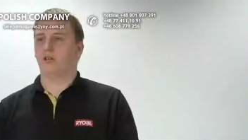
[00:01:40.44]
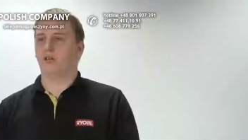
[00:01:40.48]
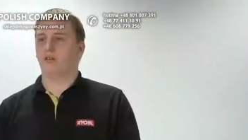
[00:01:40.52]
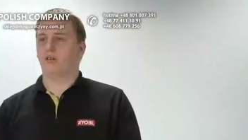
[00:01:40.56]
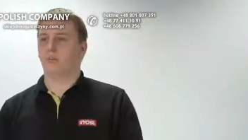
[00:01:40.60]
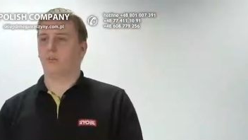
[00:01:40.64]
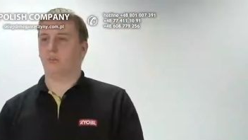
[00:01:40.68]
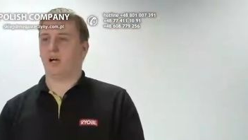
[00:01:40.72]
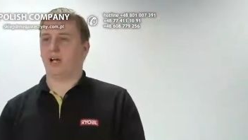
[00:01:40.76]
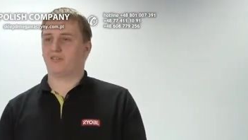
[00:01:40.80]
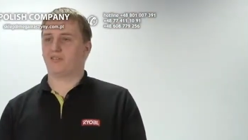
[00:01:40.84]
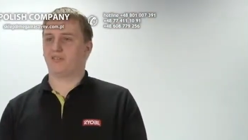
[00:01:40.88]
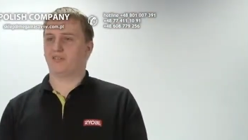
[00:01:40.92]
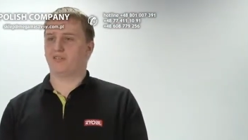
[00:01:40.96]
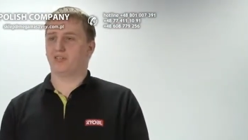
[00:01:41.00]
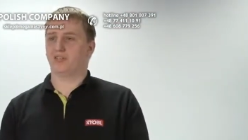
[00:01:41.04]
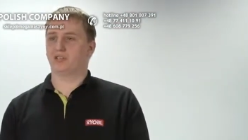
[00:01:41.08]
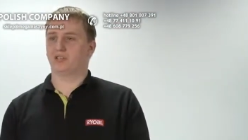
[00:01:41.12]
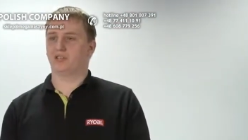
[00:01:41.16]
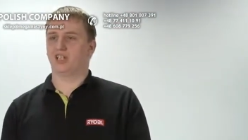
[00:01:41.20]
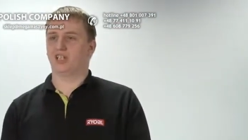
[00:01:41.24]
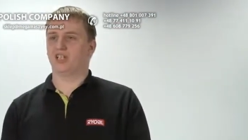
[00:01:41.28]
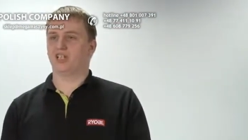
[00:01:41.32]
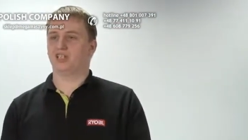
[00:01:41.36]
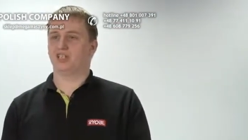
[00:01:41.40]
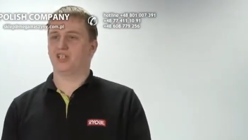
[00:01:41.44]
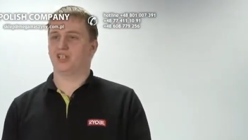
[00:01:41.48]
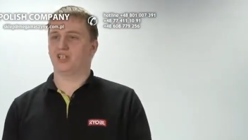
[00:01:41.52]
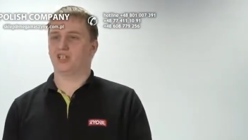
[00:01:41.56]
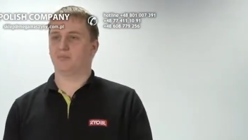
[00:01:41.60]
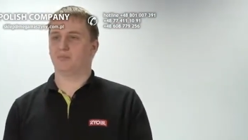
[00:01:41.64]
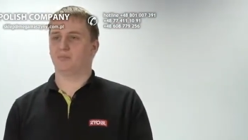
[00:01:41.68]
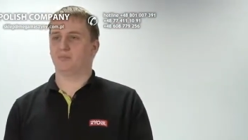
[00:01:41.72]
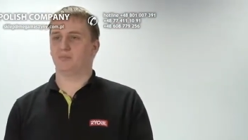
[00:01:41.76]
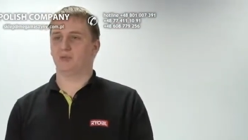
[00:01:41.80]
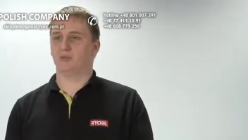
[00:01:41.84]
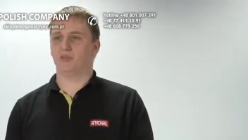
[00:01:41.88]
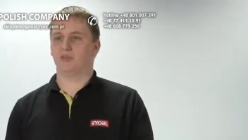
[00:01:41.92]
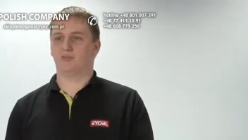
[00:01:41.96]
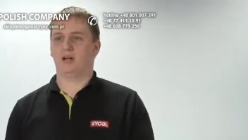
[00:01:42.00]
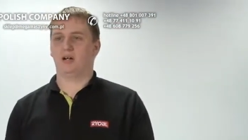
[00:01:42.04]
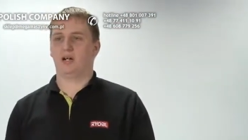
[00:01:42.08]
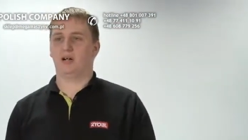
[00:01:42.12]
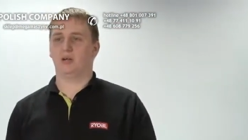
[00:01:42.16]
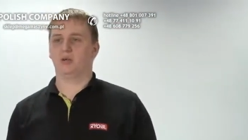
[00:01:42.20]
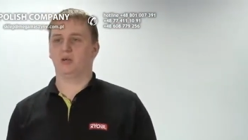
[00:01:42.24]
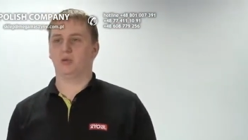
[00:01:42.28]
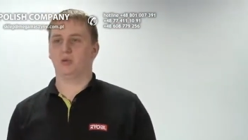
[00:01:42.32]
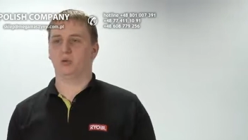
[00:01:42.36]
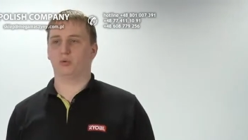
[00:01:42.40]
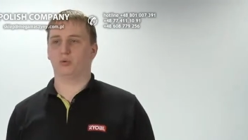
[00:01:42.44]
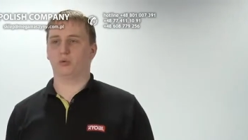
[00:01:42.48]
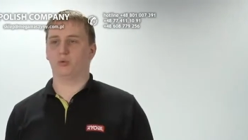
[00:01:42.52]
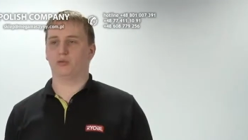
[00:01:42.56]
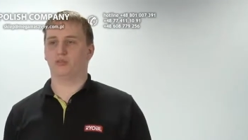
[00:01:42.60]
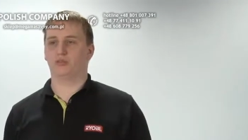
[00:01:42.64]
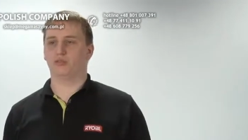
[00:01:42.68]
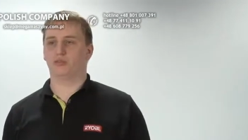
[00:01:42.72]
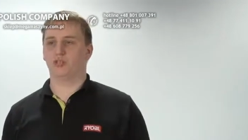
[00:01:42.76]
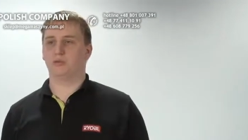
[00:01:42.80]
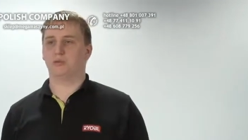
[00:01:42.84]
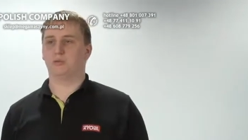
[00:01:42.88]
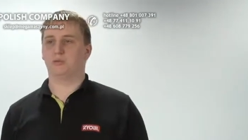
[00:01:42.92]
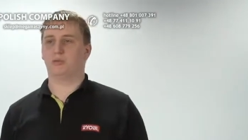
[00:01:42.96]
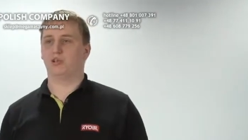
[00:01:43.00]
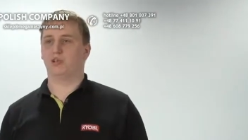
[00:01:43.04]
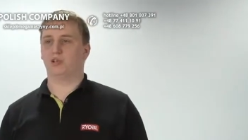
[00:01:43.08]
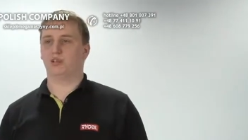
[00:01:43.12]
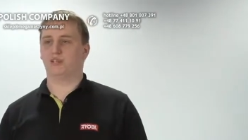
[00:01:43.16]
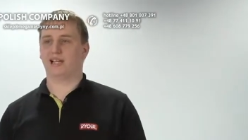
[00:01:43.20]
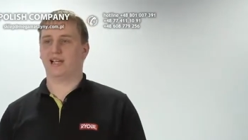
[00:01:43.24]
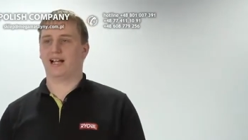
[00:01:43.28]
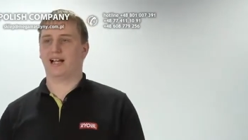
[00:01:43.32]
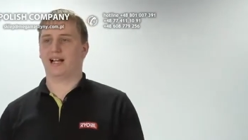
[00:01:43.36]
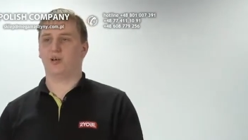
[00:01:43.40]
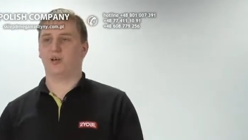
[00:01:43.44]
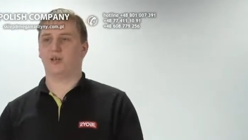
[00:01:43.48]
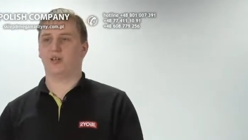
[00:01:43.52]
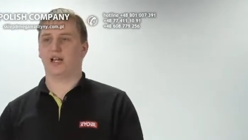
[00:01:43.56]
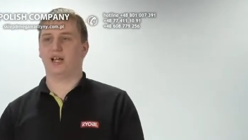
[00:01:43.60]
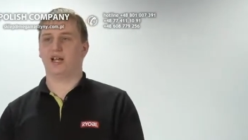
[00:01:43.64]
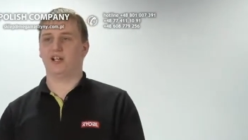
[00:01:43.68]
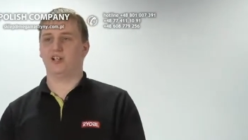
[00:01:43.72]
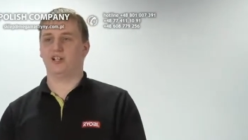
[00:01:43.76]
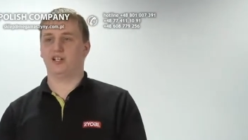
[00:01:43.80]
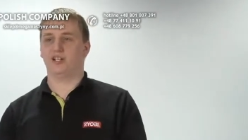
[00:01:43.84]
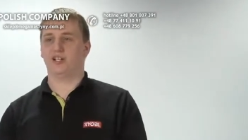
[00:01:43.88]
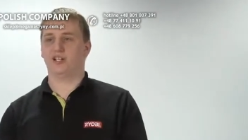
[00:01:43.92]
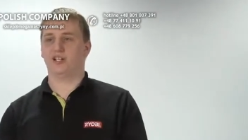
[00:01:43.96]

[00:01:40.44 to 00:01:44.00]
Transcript: that batteries store energy, but with power tools, what's really important is how that energy